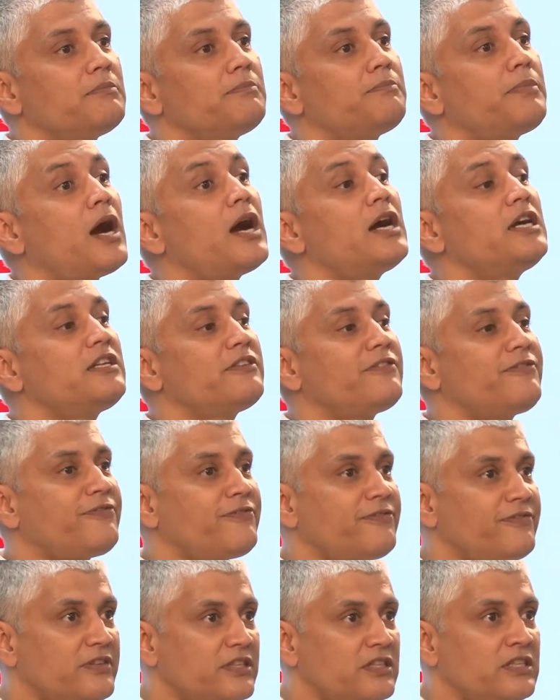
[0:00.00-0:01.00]
part of
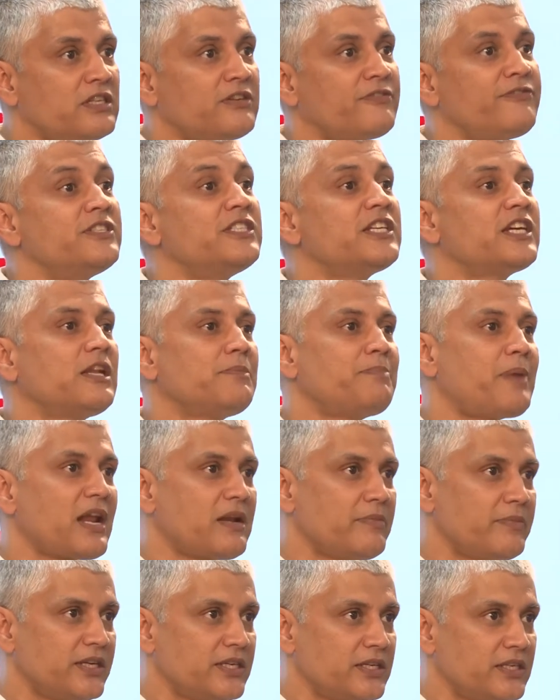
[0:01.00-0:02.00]
the physical
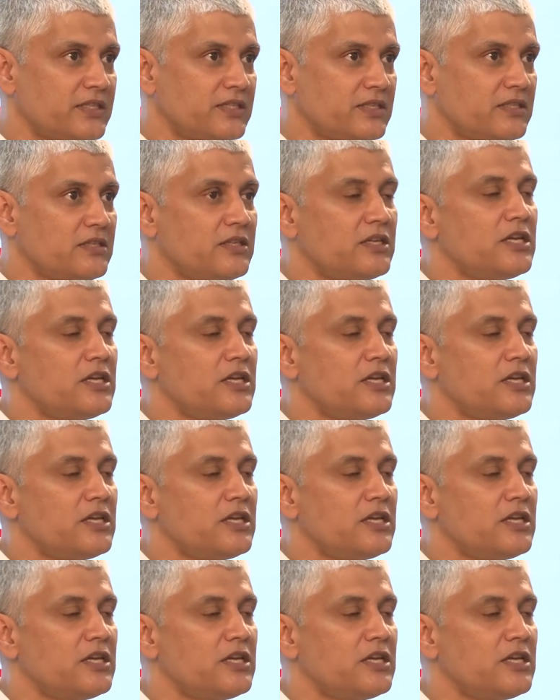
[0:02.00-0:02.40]
parameters.